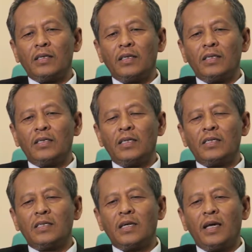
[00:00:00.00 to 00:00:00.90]
it
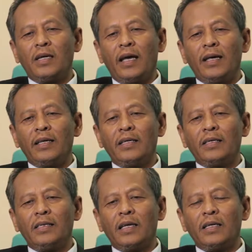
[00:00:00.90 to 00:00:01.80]
is an
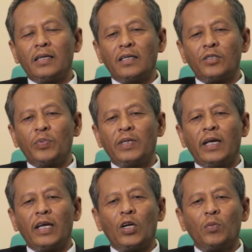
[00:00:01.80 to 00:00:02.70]
idea that has been
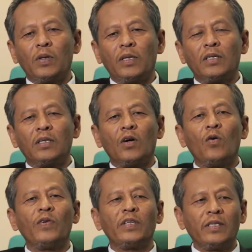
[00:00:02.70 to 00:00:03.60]
accumulated
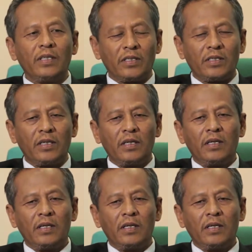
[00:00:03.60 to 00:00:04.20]
over the years